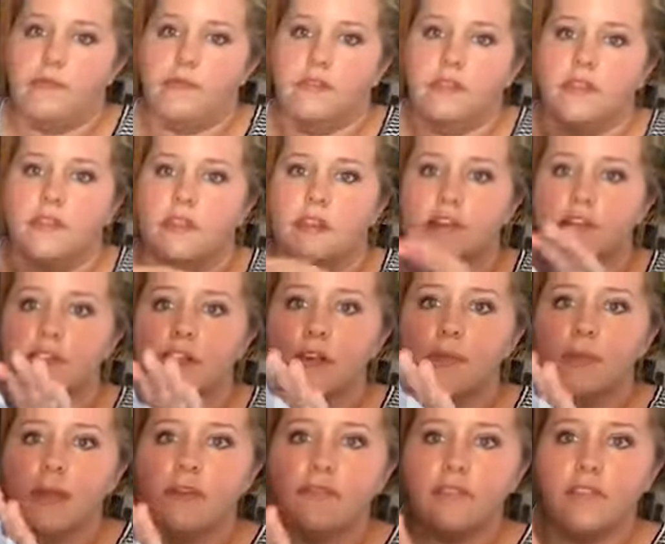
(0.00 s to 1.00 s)
So there's our
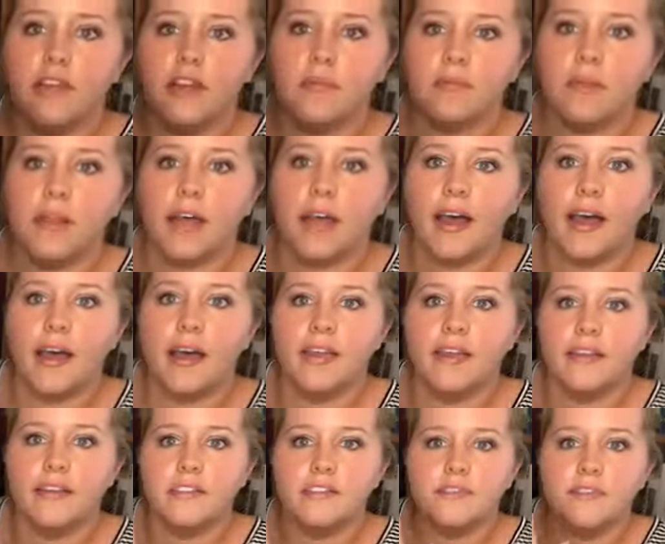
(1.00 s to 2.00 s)
buffalo plaid,
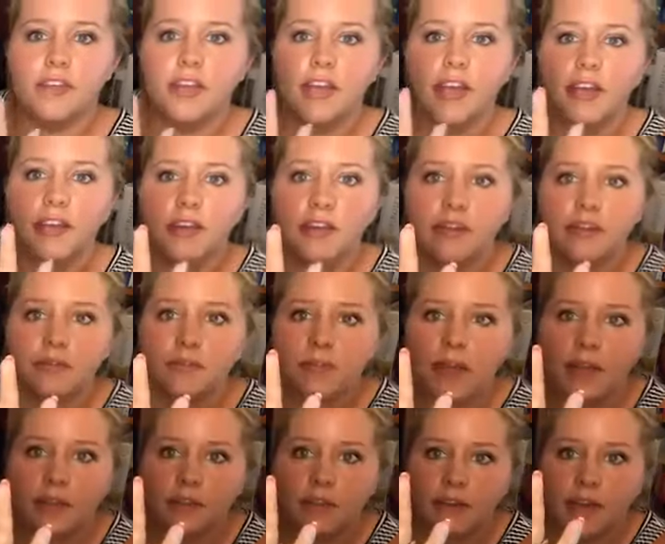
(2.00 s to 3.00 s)
and it's free-handed.
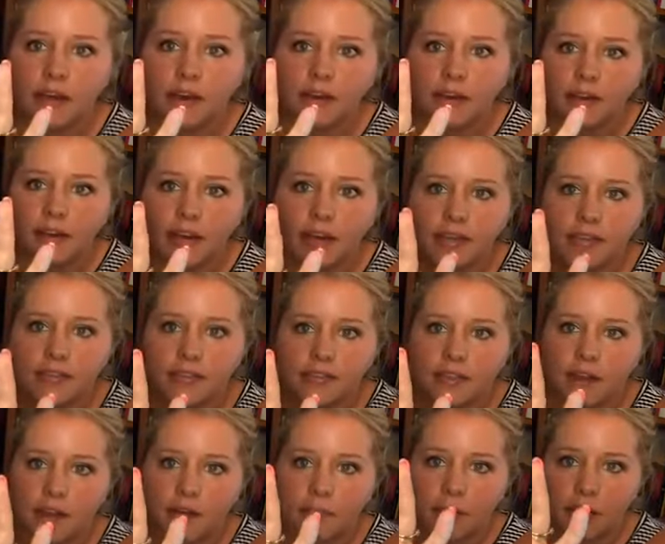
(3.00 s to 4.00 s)
Look here. It is
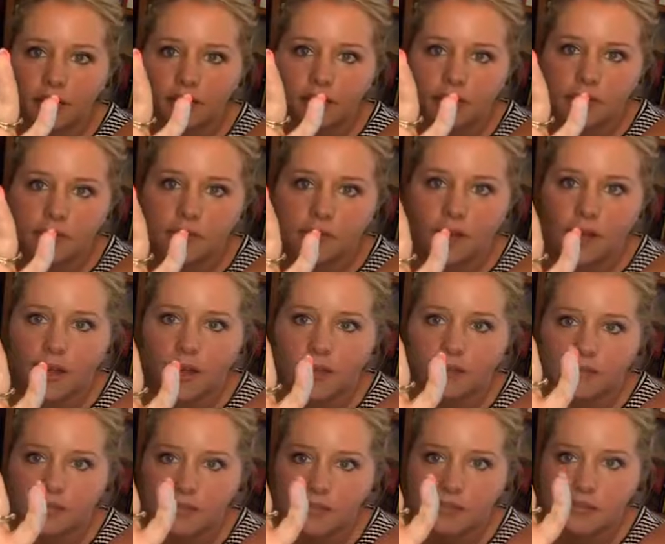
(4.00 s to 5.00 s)
not perfect, you
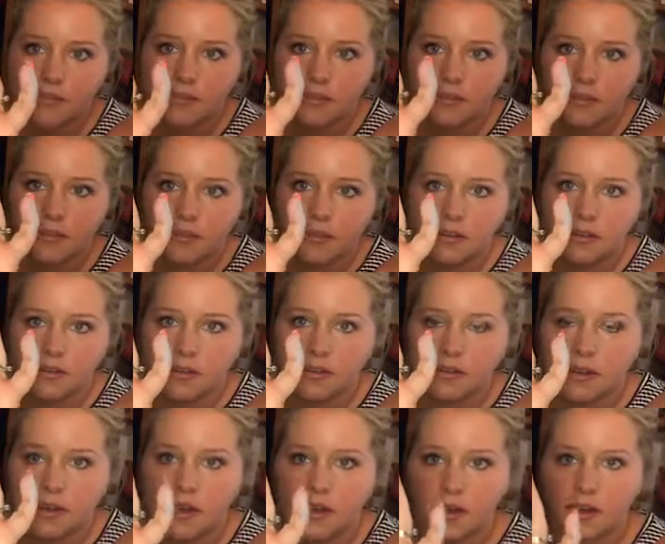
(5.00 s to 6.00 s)
guys.
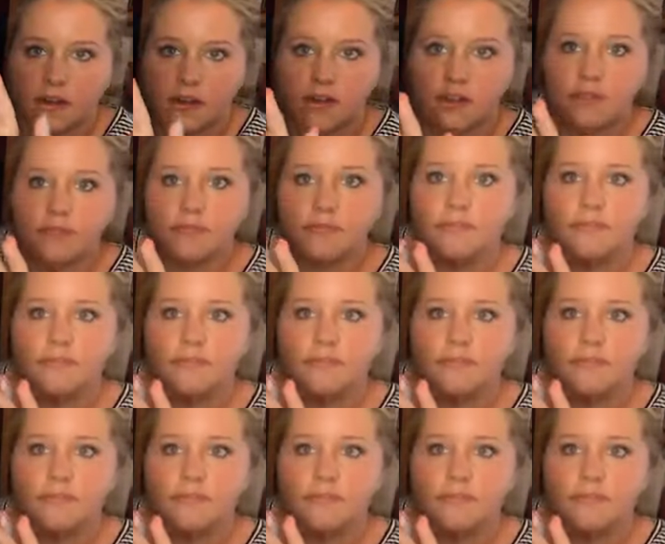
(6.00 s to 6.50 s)
Not at all.